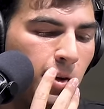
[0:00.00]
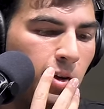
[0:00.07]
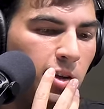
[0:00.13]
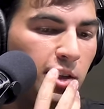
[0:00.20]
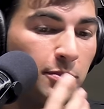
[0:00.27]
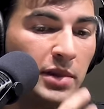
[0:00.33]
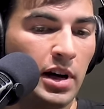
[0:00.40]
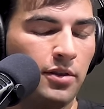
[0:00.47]

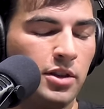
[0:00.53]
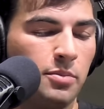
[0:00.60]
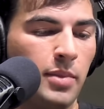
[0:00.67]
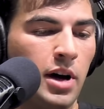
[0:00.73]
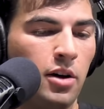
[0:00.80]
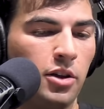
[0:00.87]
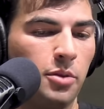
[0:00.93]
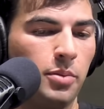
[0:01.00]
slipped out of his
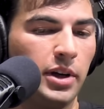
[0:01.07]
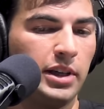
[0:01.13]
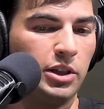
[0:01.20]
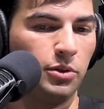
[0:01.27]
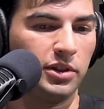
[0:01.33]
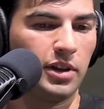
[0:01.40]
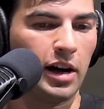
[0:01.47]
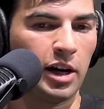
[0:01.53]
mouth, but he
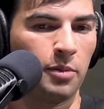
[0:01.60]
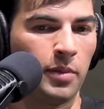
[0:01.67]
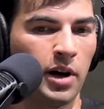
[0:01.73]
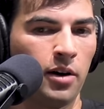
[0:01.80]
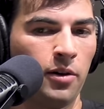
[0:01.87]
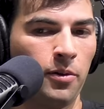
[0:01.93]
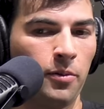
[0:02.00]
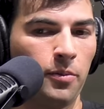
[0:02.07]
was talking
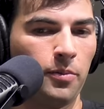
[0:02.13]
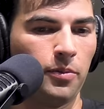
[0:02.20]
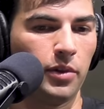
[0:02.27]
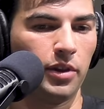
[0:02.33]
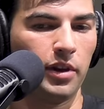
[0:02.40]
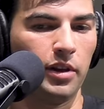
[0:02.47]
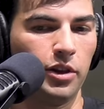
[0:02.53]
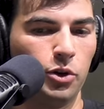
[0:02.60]
about
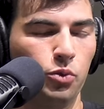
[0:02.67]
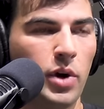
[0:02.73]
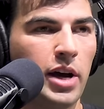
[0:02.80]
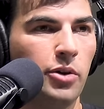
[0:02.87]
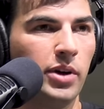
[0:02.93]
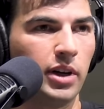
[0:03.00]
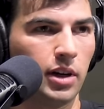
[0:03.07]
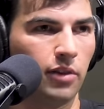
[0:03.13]
the
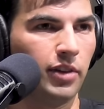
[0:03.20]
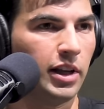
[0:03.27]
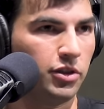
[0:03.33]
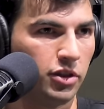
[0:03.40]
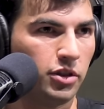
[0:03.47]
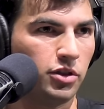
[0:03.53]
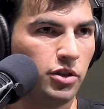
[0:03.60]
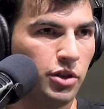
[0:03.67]
rhetoric of let's
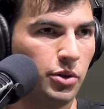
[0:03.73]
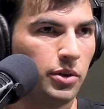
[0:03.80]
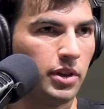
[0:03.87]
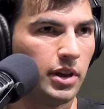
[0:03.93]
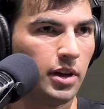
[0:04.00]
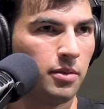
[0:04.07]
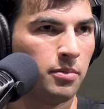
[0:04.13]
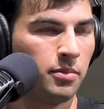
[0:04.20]
just nuke
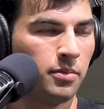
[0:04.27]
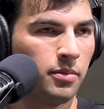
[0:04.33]
them,